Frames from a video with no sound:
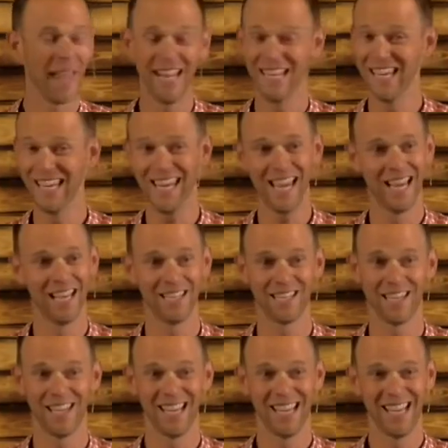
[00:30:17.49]
And
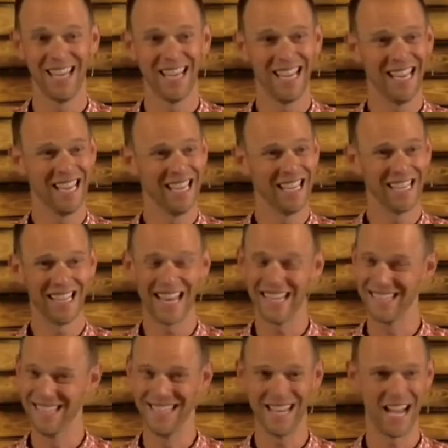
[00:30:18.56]
yet, that
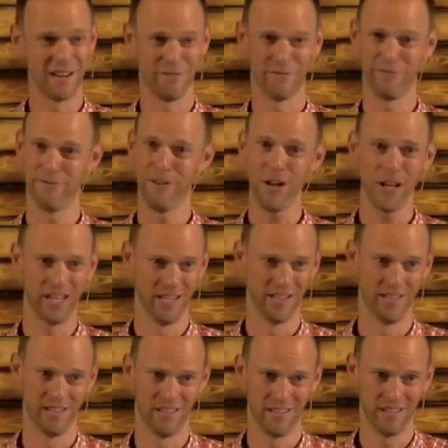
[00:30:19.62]
is not fun.